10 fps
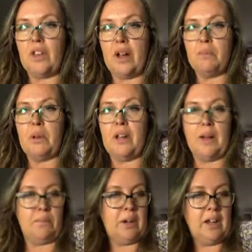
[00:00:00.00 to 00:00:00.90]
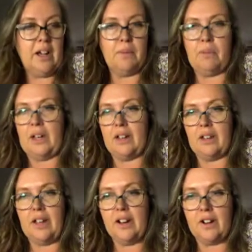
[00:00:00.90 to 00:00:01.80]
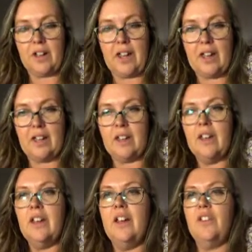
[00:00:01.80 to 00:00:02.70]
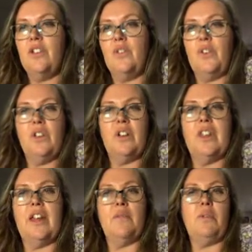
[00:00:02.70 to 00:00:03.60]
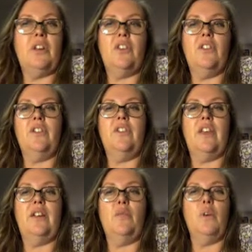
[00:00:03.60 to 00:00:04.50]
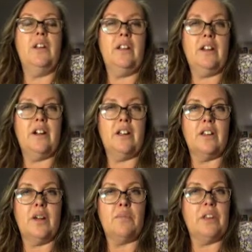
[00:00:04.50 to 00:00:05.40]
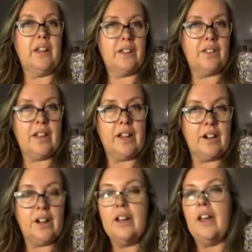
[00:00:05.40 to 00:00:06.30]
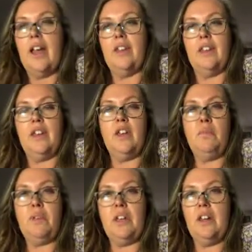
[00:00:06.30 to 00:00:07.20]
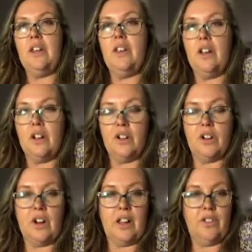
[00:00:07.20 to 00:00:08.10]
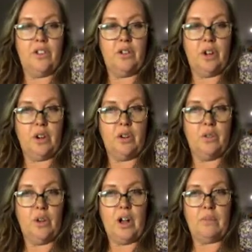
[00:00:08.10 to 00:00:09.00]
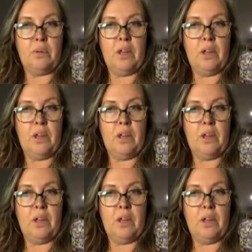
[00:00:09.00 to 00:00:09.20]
up and up and up like a layer cake. So if you look at that picture, it's like one layer on top of the next layer, and they keep getting younger as you go up,